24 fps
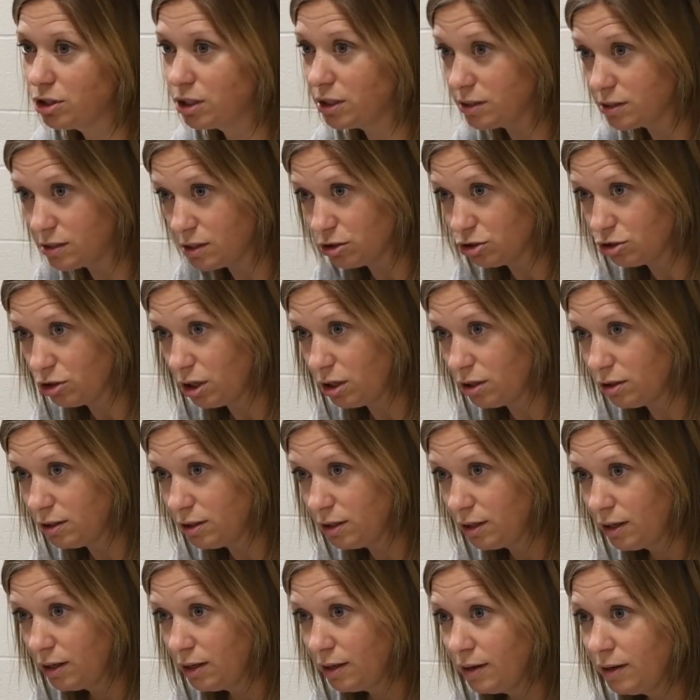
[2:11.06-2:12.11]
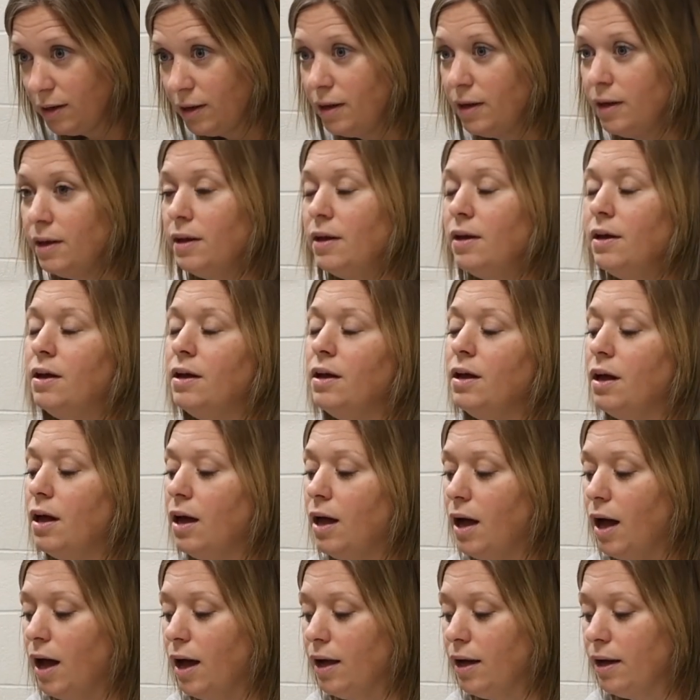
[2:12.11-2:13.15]
that I
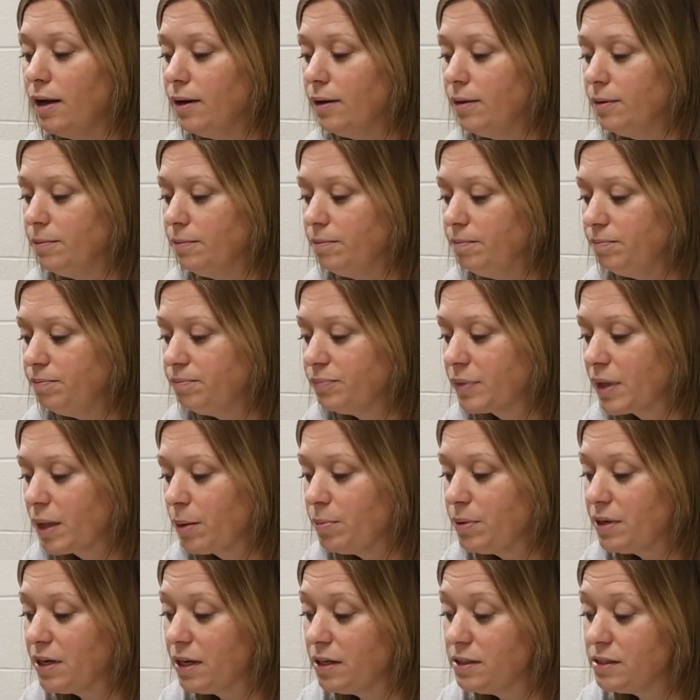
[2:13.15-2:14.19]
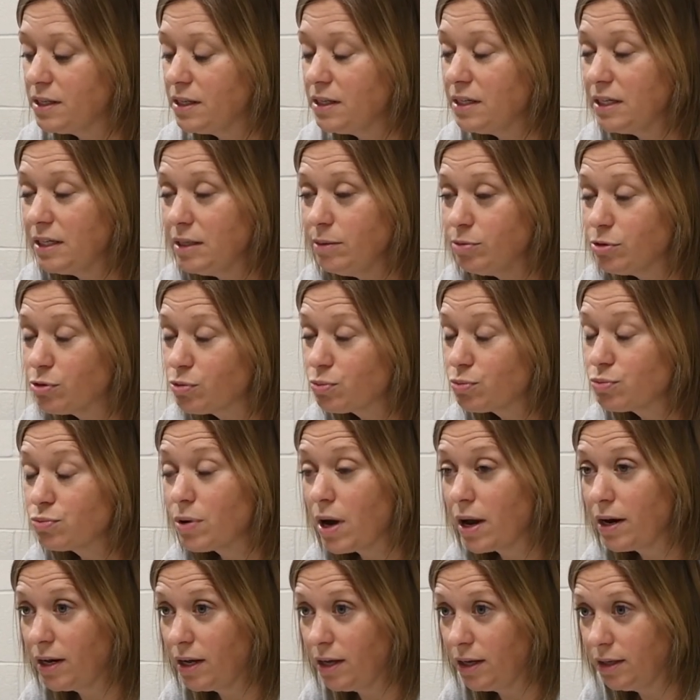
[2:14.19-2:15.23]
feel very called that this is what
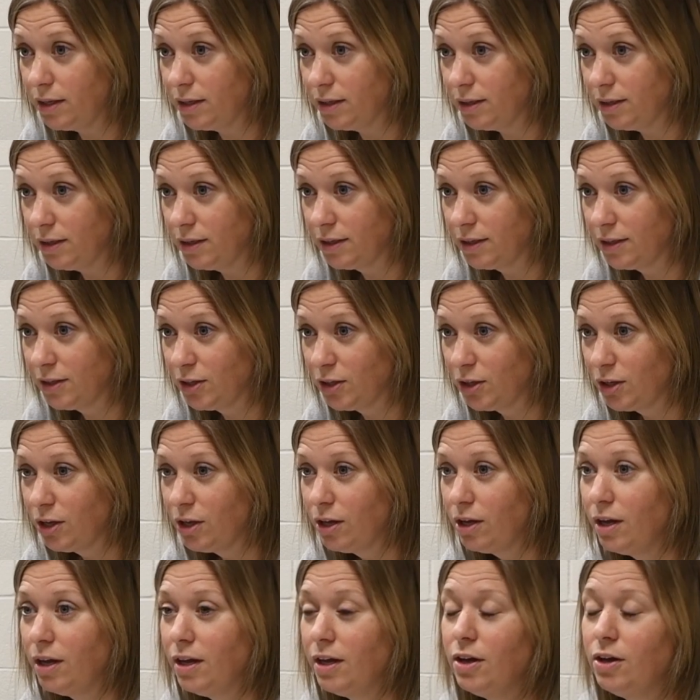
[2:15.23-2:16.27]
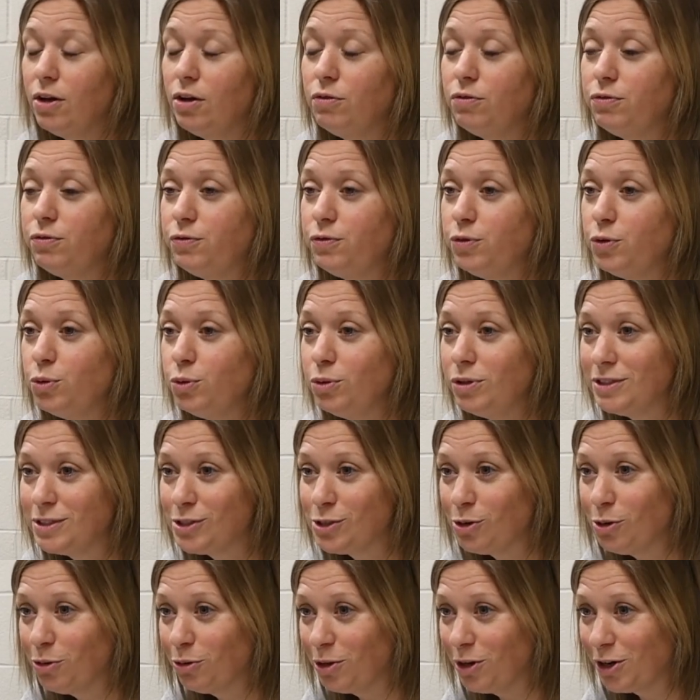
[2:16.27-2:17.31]
I've been supposed to be doing in my
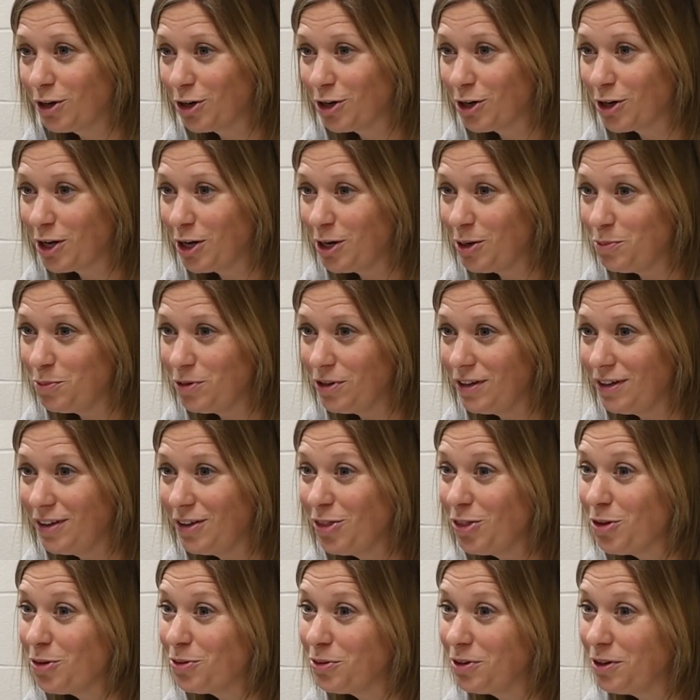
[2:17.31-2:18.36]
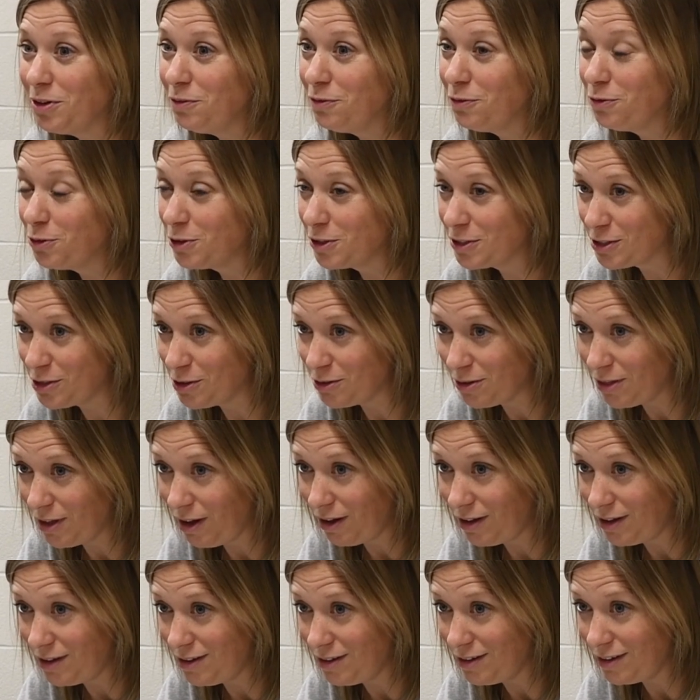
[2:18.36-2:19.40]
life, and I have just had to
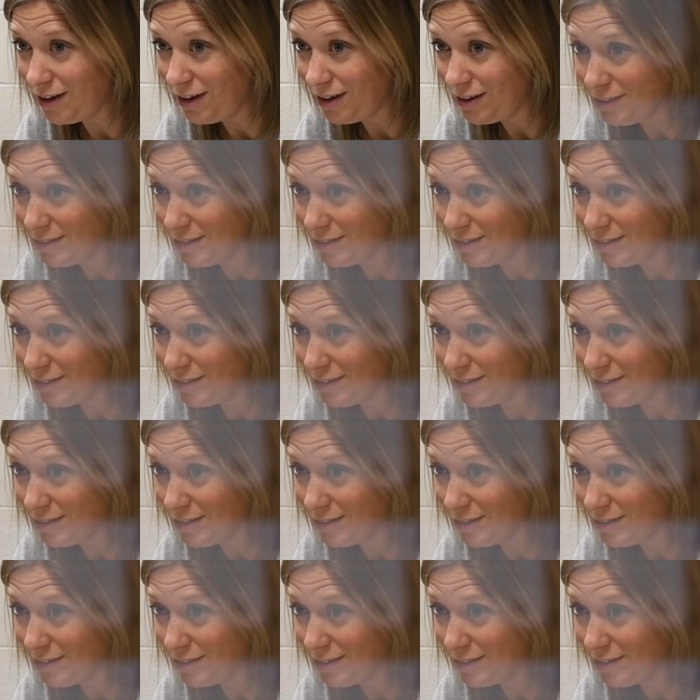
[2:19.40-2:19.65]
kind of